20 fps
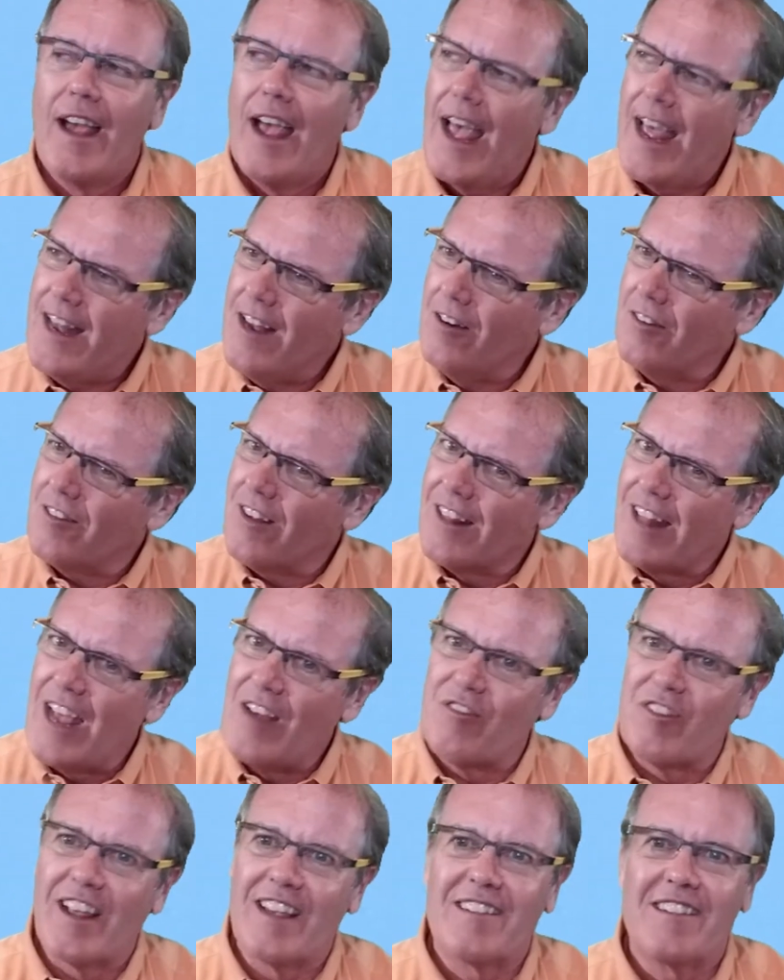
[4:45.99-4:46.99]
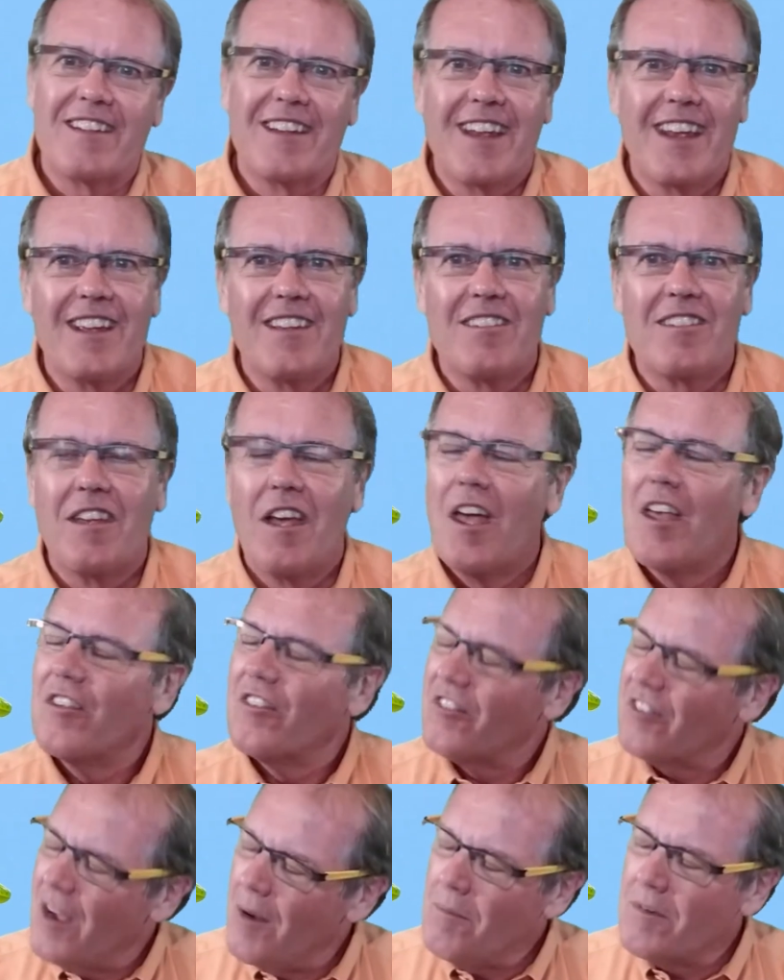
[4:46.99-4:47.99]
And here's a life lesson, kids.
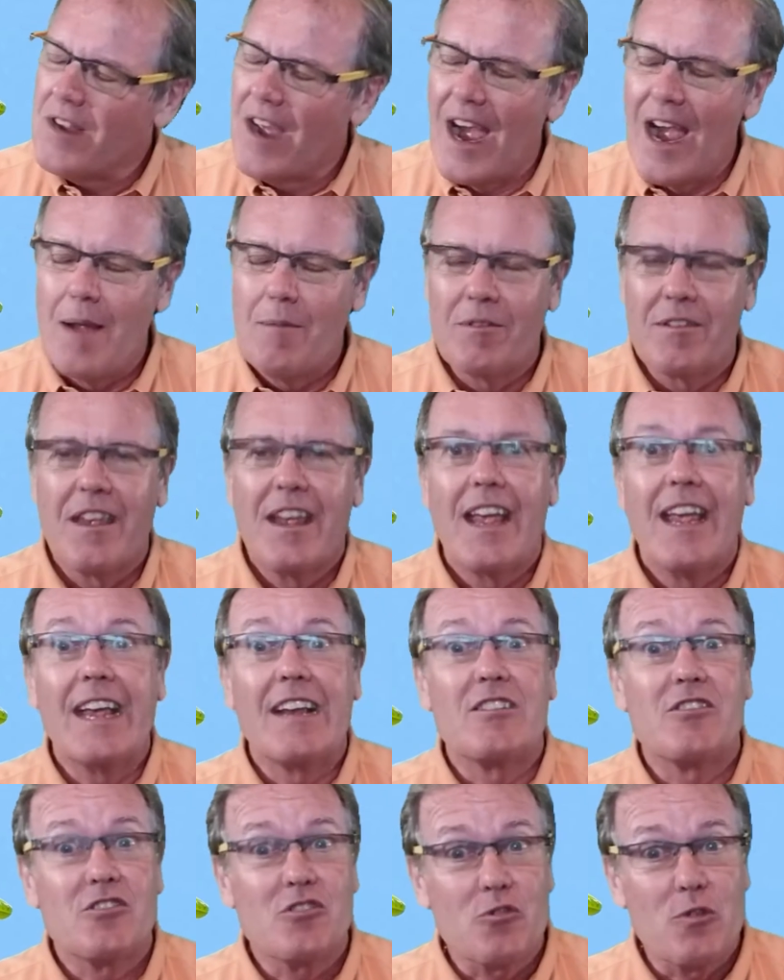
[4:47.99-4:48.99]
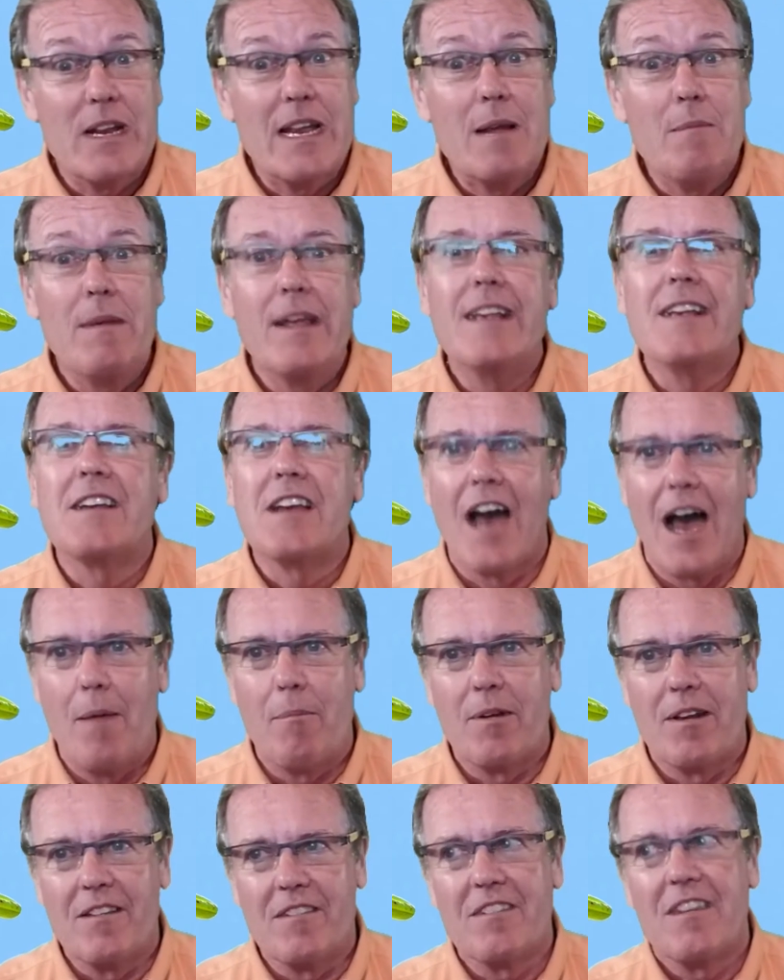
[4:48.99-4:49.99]
Sometimes extreme
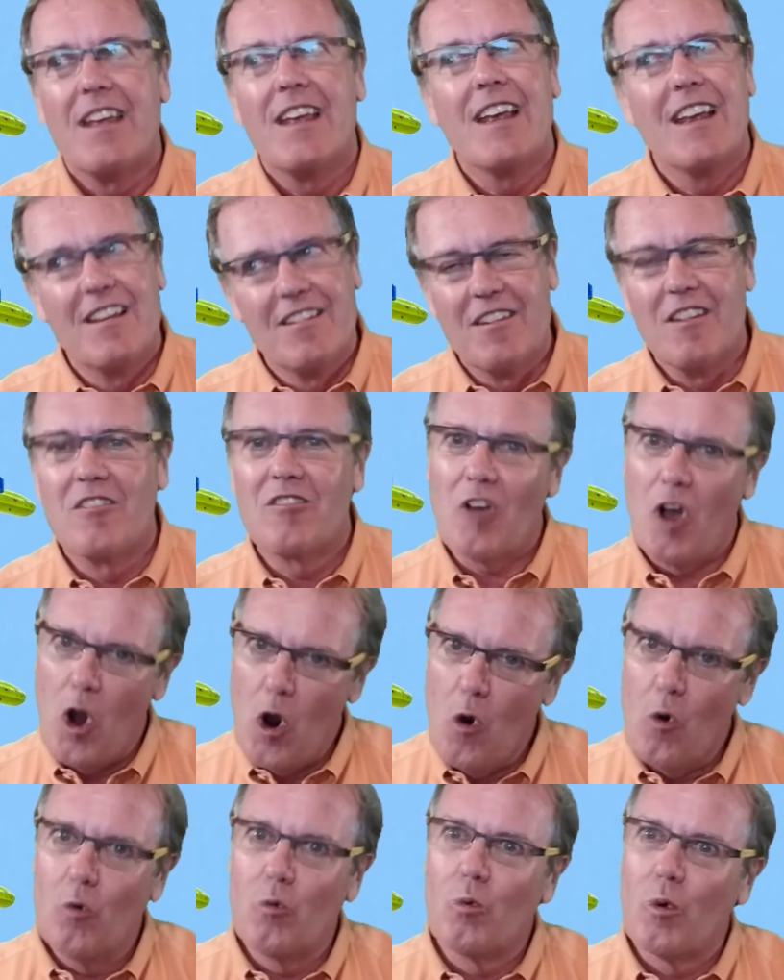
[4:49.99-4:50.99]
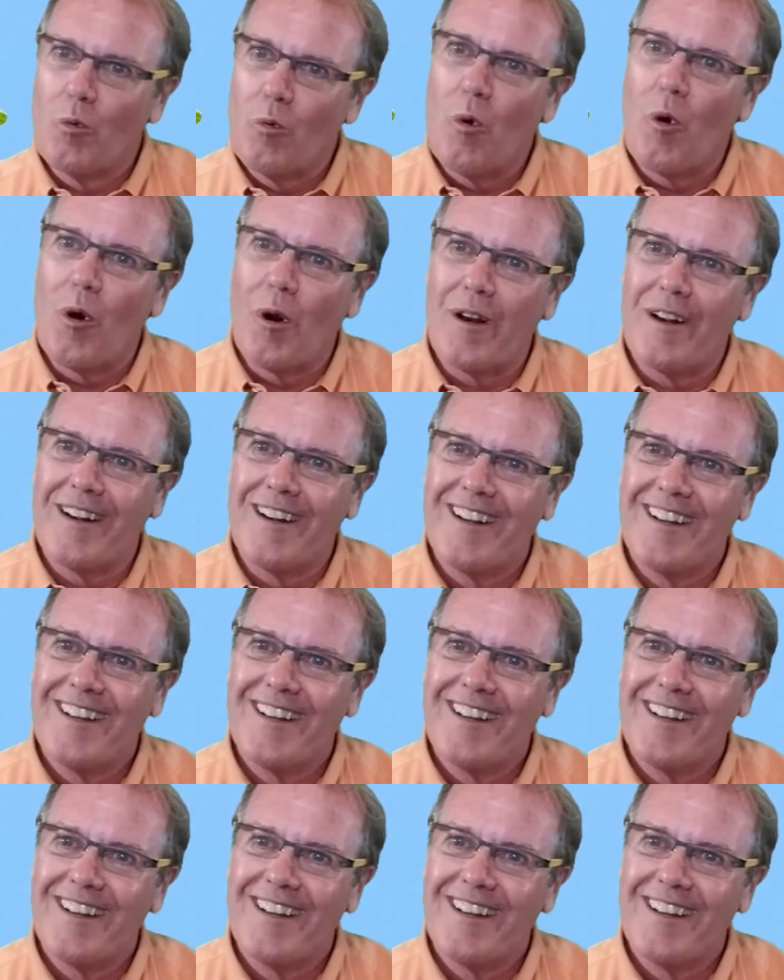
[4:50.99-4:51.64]
incompetence is its own reward.